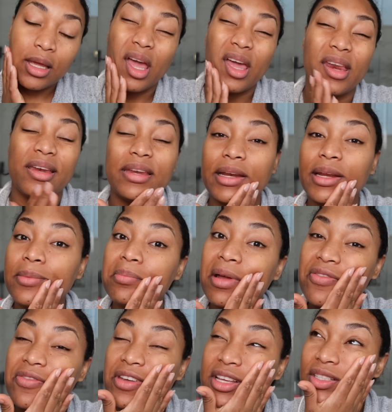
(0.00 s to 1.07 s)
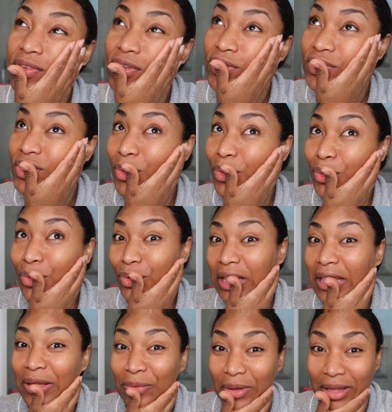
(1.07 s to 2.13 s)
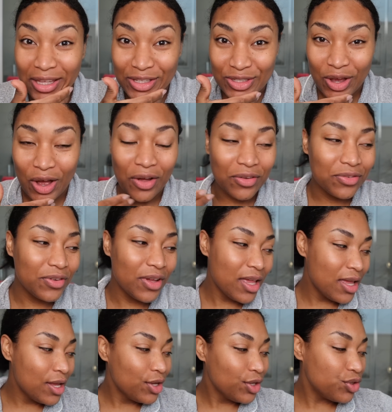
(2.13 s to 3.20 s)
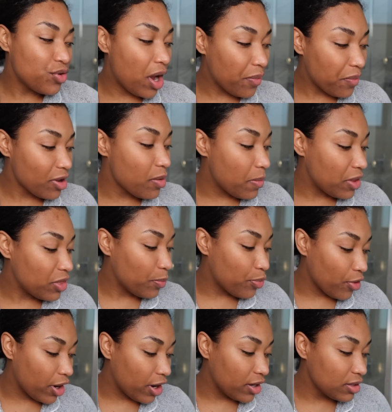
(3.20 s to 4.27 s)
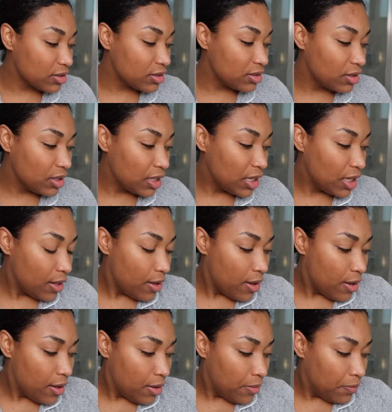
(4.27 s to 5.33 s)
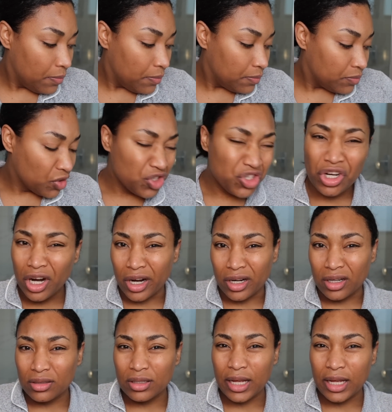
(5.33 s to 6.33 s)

And it didn't. My face feels really, really soft. Do I recommend the products? Sure.